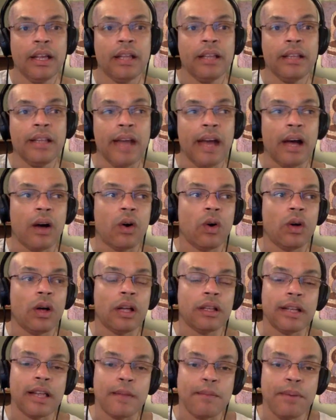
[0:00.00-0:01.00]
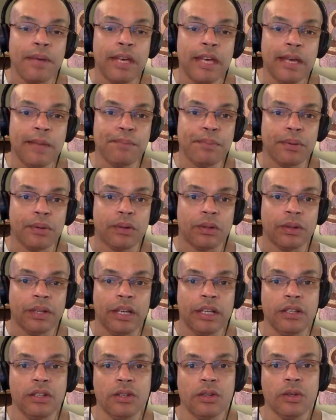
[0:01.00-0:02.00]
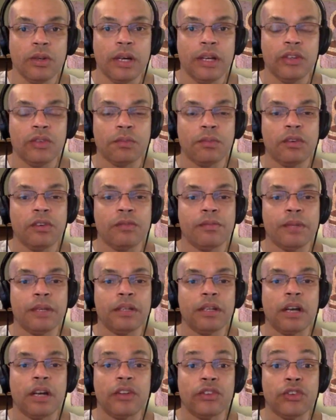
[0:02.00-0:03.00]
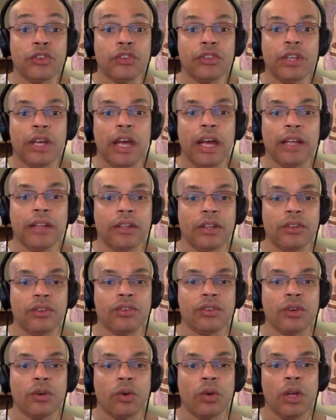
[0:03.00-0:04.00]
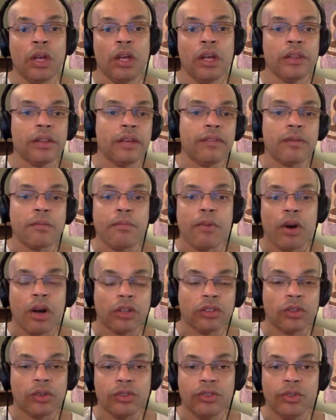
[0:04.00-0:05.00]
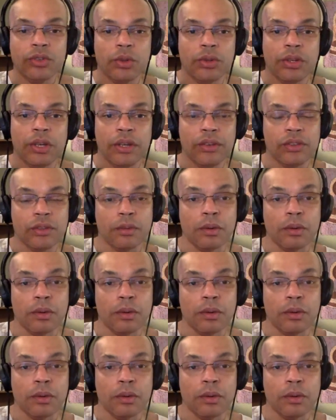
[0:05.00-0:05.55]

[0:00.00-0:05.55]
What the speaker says: Now, a lot of people in New Age movement understand this, so they've embarked on two things.